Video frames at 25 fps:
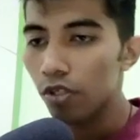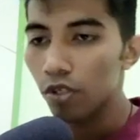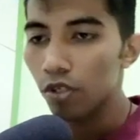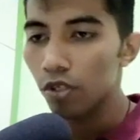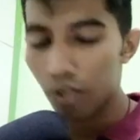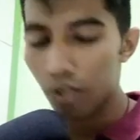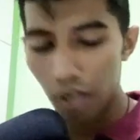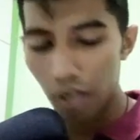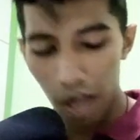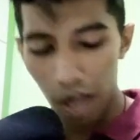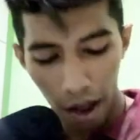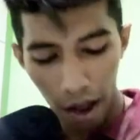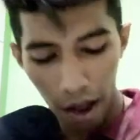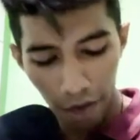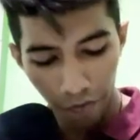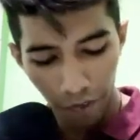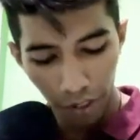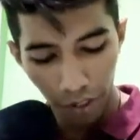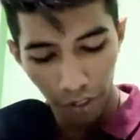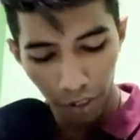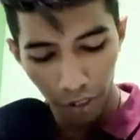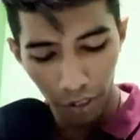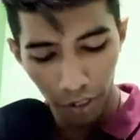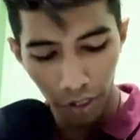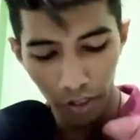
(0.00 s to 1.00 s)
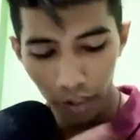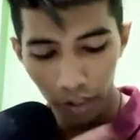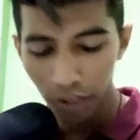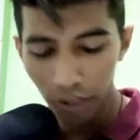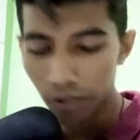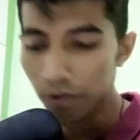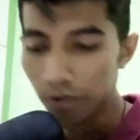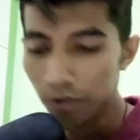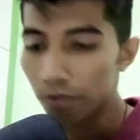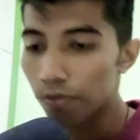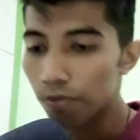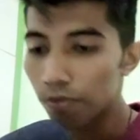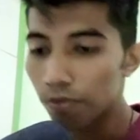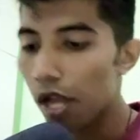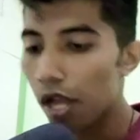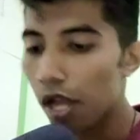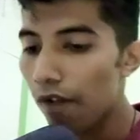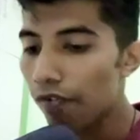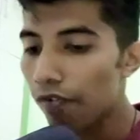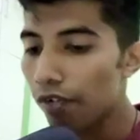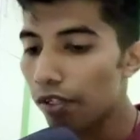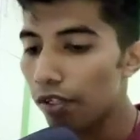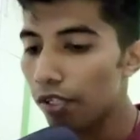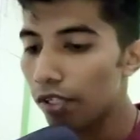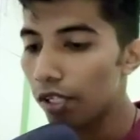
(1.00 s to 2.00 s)
After this
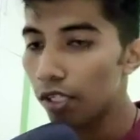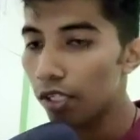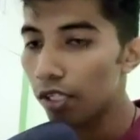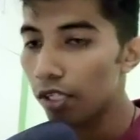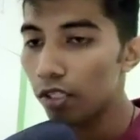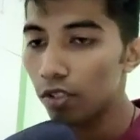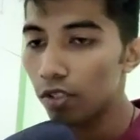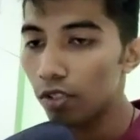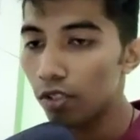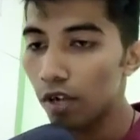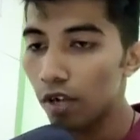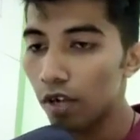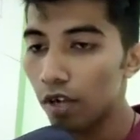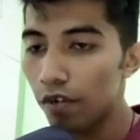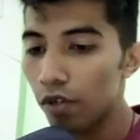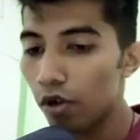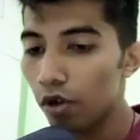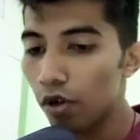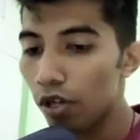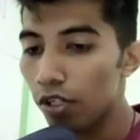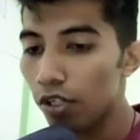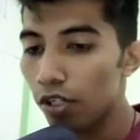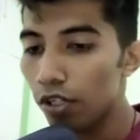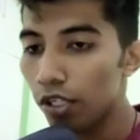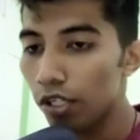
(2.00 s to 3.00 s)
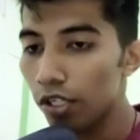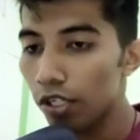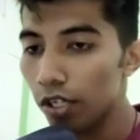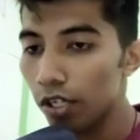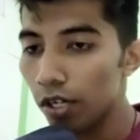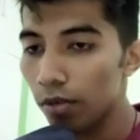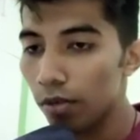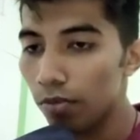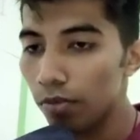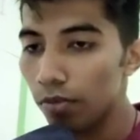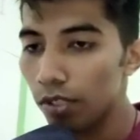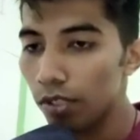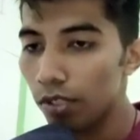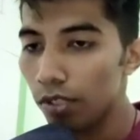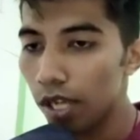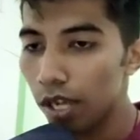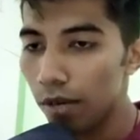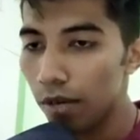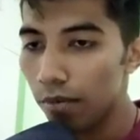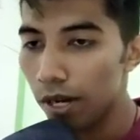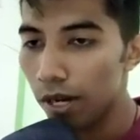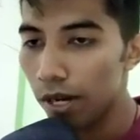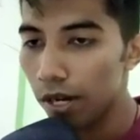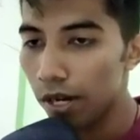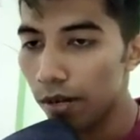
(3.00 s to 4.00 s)
I will call the nums, and
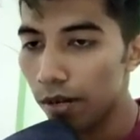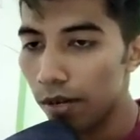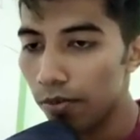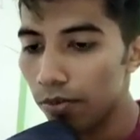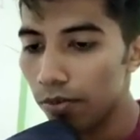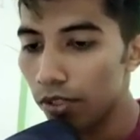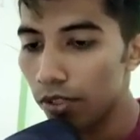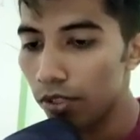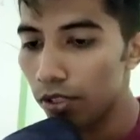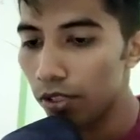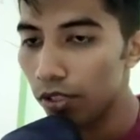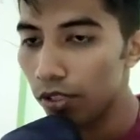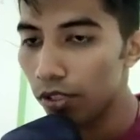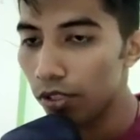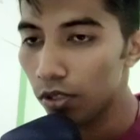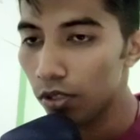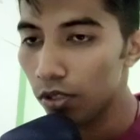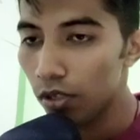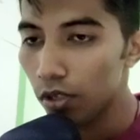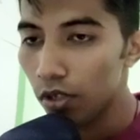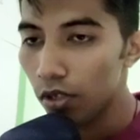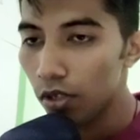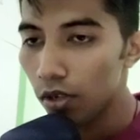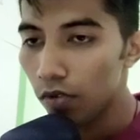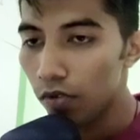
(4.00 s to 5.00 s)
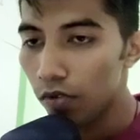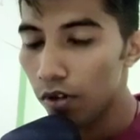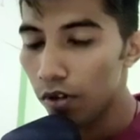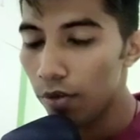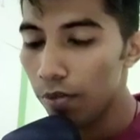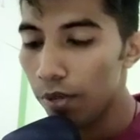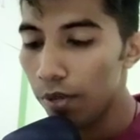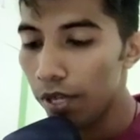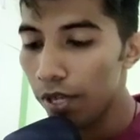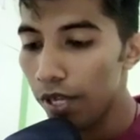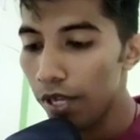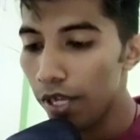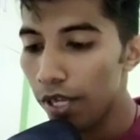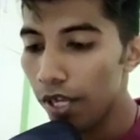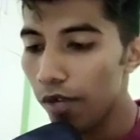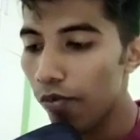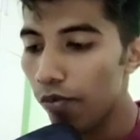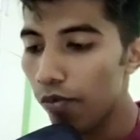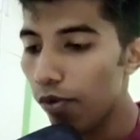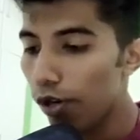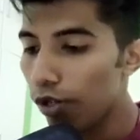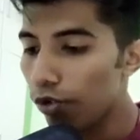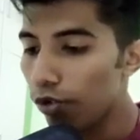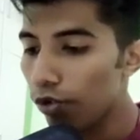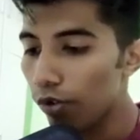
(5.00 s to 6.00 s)
my nums will be
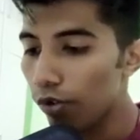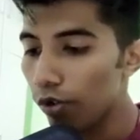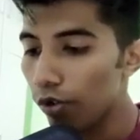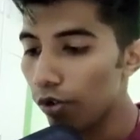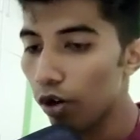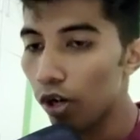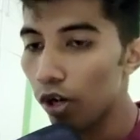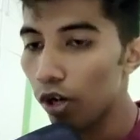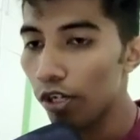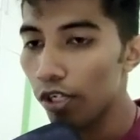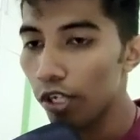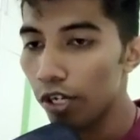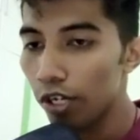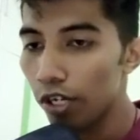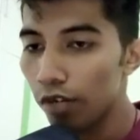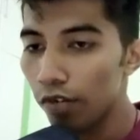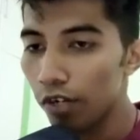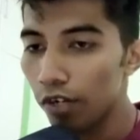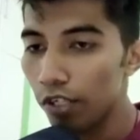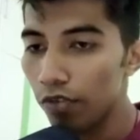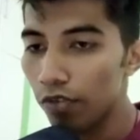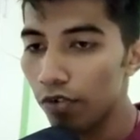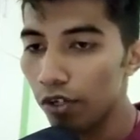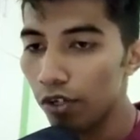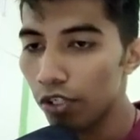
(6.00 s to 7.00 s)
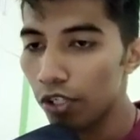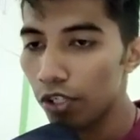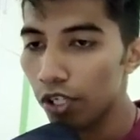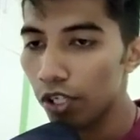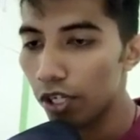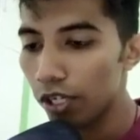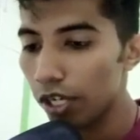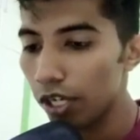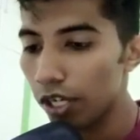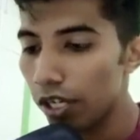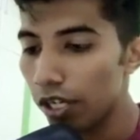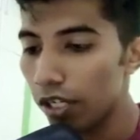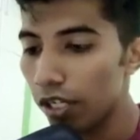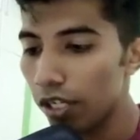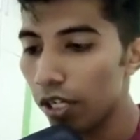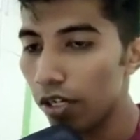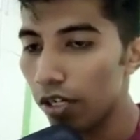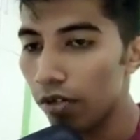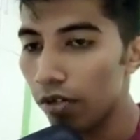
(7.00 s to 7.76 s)
equal to, we'll call the reverse function again here.